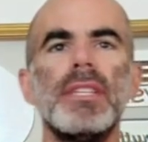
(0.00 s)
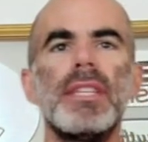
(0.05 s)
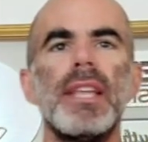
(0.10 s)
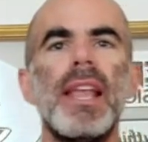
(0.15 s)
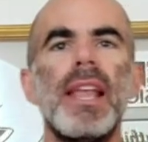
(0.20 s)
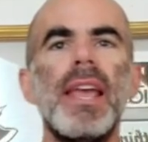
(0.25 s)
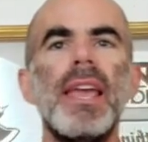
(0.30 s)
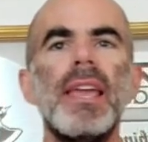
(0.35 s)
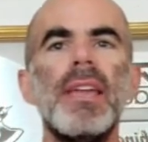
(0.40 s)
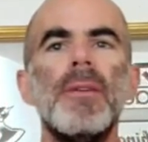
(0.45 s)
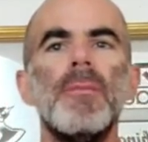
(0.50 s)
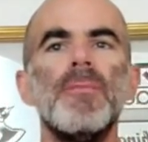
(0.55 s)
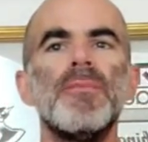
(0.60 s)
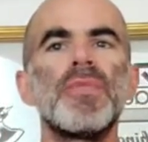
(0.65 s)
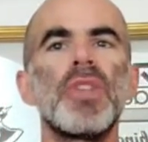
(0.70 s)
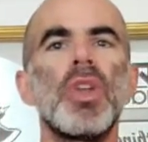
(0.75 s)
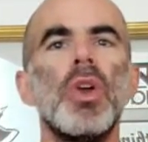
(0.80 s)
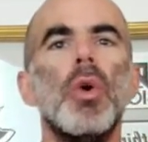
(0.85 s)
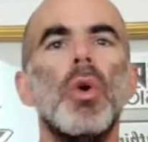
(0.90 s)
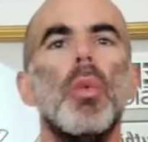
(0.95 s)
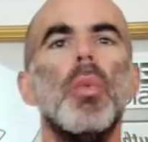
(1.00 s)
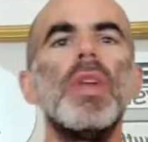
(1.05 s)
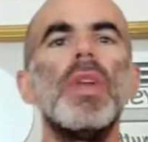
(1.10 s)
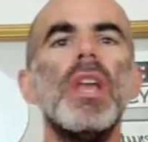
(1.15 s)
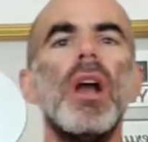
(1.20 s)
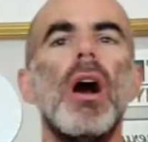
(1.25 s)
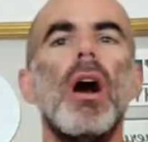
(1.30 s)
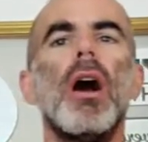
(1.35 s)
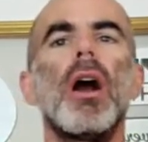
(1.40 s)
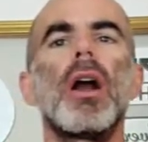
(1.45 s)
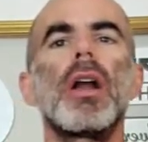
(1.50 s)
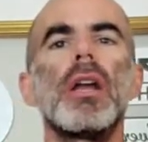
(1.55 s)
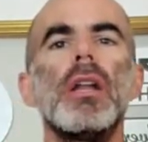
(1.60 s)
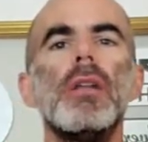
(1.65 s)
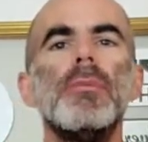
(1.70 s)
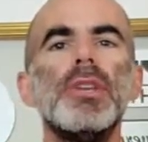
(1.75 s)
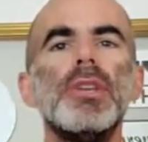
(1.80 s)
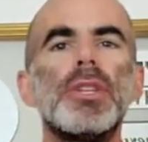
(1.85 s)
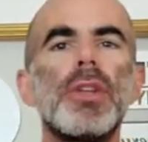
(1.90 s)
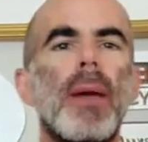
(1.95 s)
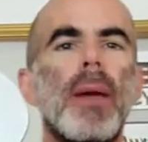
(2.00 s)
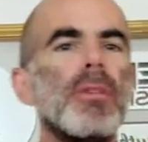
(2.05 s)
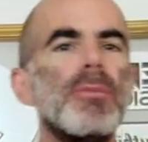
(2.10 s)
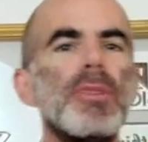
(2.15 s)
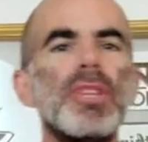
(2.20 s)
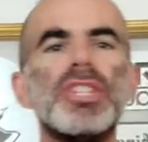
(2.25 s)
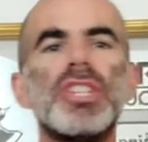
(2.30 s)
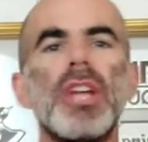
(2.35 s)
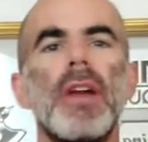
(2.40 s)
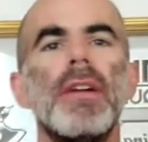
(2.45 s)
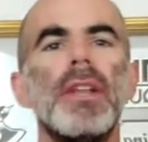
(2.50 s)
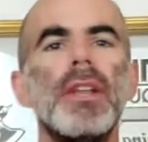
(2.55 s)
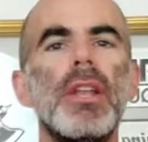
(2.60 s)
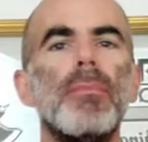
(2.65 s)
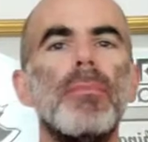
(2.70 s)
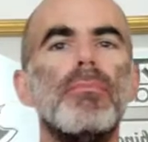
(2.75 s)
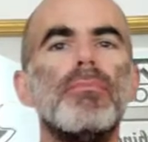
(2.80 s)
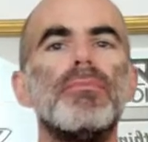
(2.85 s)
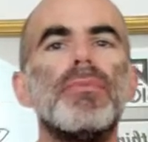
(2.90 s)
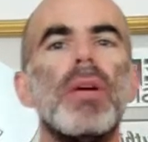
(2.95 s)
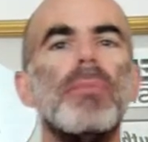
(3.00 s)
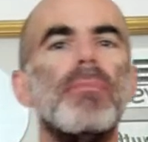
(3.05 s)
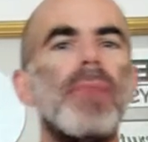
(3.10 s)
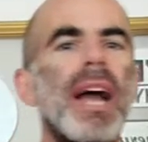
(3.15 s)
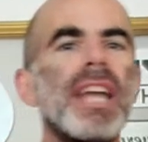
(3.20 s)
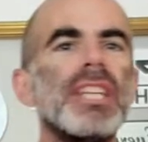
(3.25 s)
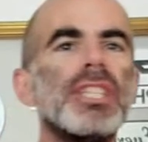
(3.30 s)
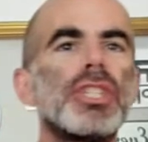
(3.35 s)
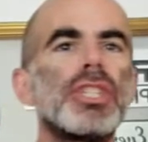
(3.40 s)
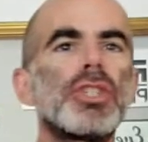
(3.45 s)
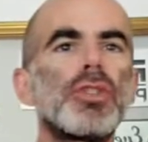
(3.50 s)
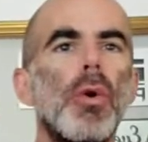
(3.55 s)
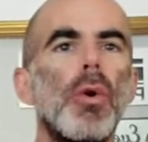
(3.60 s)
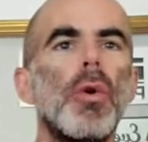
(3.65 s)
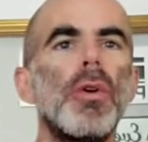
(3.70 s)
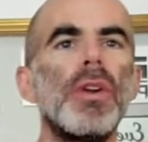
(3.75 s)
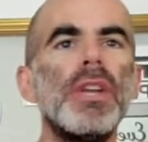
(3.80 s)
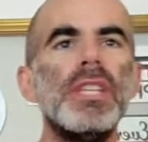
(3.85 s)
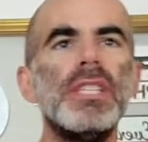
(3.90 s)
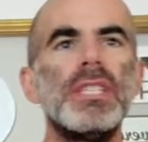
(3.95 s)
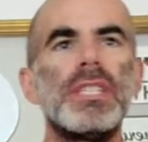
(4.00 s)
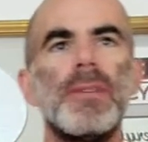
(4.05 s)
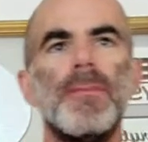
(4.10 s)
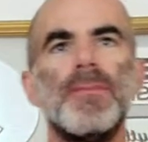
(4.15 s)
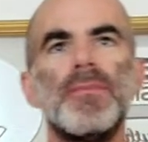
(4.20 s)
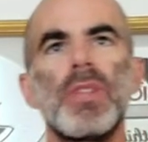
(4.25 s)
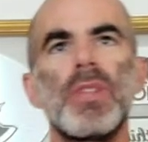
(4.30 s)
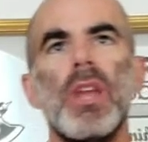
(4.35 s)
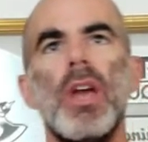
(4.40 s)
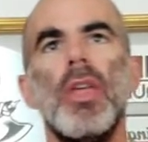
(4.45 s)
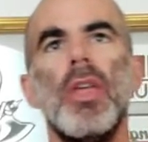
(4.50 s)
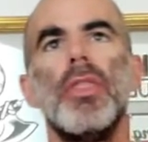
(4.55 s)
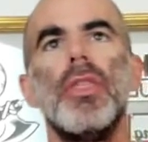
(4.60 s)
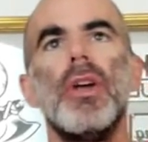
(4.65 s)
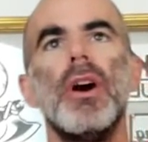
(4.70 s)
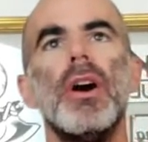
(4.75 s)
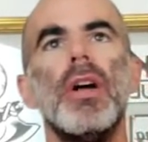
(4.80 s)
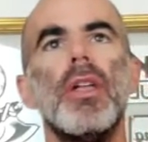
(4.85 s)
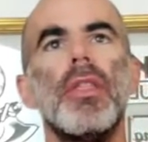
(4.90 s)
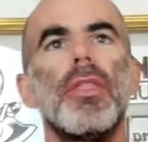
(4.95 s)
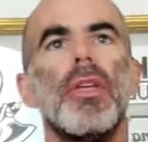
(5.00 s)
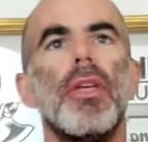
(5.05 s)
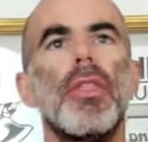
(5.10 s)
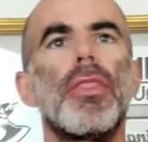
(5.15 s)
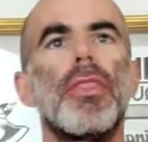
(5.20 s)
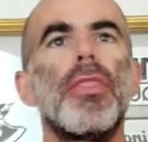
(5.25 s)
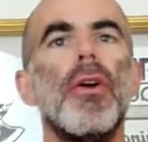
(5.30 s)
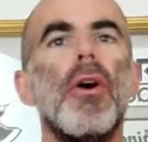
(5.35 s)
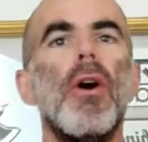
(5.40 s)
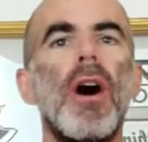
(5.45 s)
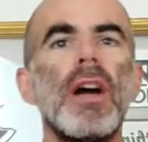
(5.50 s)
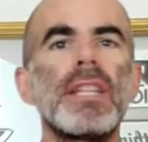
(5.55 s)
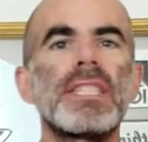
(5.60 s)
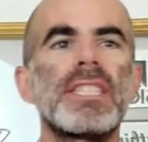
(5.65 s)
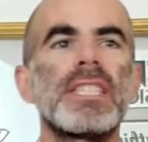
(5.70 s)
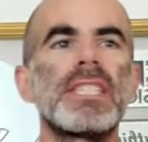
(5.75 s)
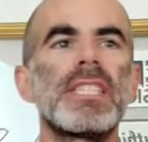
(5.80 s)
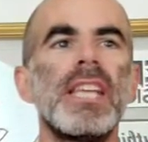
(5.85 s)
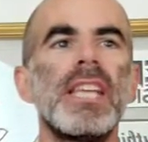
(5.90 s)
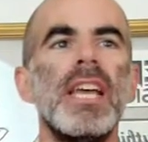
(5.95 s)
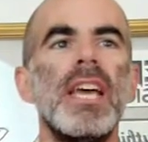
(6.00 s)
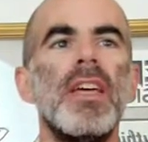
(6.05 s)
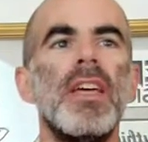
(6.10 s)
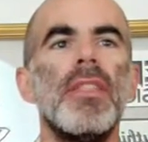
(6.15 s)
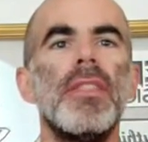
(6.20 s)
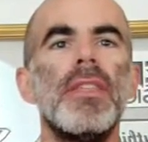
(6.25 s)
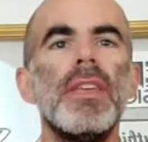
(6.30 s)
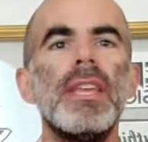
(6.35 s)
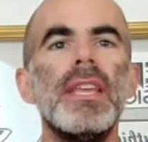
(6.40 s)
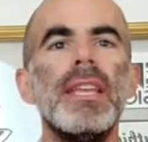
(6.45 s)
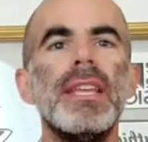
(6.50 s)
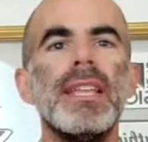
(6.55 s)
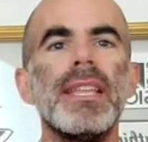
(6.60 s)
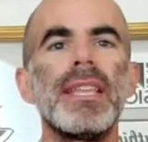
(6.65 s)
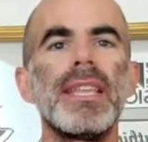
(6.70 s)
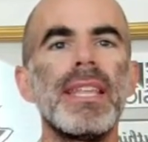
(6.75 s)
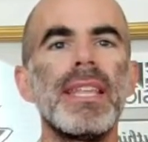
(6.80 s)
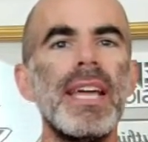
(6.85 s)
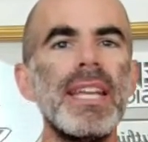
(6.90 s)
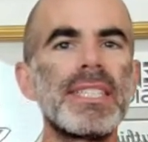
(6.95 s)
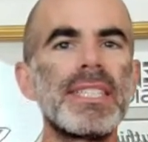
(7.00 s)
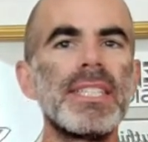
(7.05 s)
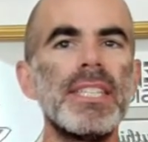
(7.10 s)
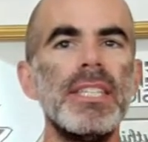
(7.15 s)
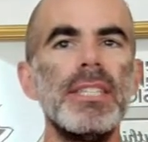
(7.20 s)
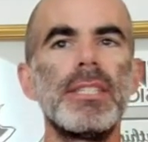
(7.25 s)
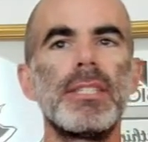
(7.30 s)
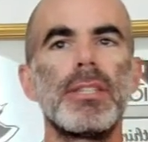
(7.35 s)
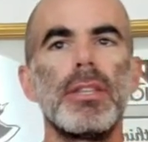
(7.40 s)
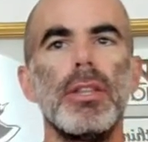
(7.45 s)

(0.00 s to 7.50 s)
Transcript: Today, we are going to be, I'm going to be sharing the, my stories, the, the thoughts, the lessons